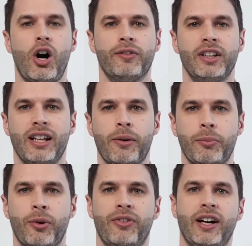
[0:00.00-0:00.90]
of the
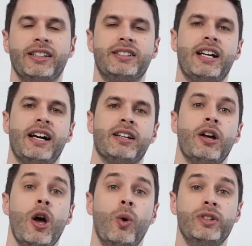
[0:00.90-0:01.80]
double profile design,
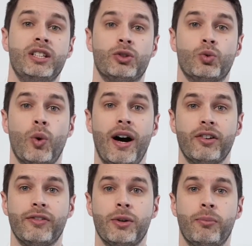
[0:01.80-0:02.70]
which is
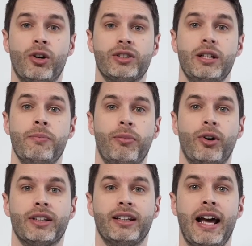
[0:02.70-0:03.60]
one of the most
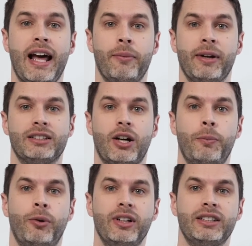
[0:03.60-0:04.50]
important elements
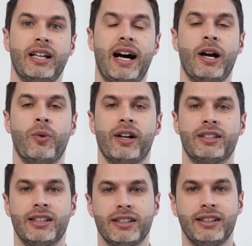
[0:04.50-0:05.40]
of police eyewear
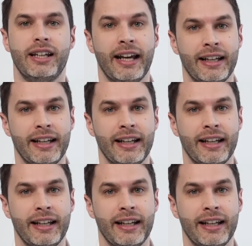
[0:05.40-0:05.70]
since the